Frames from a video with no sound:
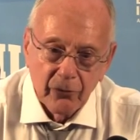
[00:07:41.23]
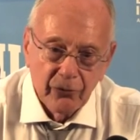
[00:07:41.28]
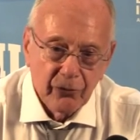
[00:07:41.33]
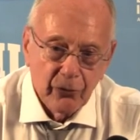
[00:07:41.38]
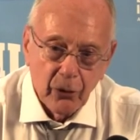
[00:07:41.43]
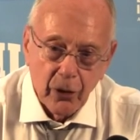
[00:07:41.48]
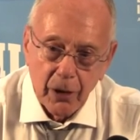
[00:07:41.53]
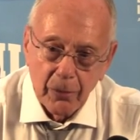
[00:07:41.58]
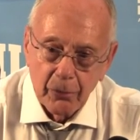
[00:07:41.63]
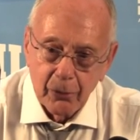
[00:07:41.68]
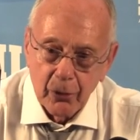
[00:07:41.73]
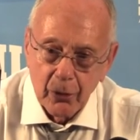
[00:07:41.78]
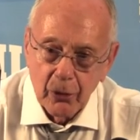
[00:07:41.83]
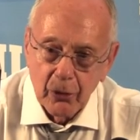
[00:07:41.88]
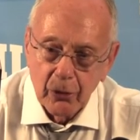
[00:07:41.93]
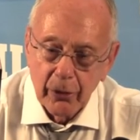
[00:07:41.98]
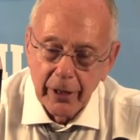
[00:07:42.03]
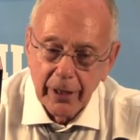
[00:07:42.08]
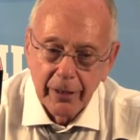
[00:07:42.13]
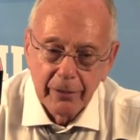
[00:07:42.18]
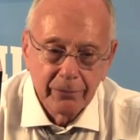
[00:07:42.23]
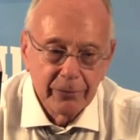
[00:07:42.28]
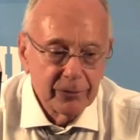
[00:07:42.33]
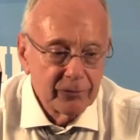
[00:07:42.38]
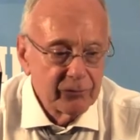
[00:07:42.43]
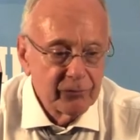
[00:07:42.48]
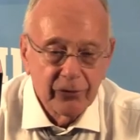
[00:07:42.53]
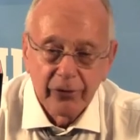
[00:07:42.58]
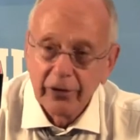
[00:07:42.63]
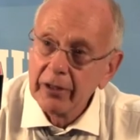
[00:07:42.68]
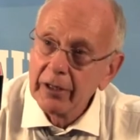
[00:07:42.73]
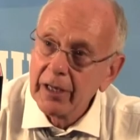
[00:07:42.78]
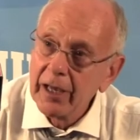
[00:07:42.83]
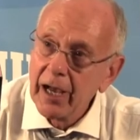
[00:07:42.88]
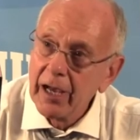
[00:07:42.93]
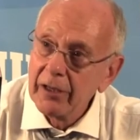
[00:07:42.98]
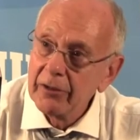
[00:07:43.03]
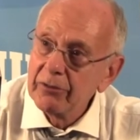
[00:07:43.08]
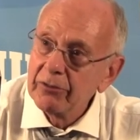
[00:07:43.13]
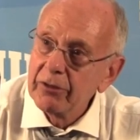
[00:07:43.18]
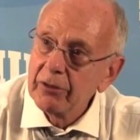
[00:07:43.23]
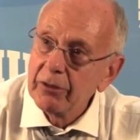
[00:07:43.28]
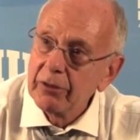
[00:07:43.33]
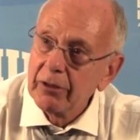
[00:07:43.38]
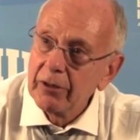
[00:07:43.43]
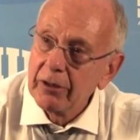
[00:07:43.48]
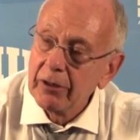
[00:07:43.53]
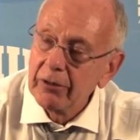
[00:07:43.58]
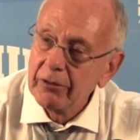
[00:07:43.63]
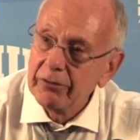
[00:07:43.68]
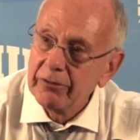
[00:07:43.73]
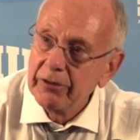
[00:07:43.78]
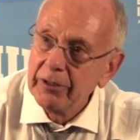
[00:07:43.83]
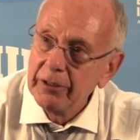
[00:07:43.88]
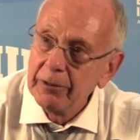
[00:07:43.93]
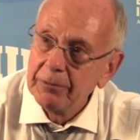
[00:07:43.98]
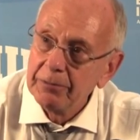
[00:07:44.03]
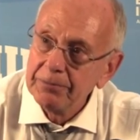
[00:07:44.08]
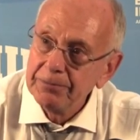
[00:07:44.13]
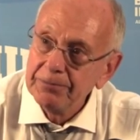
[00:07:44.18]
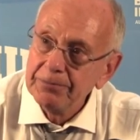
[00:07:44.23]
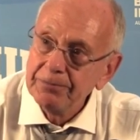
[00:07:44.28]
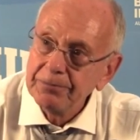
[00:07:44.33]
for our program and for the guys that are on our team.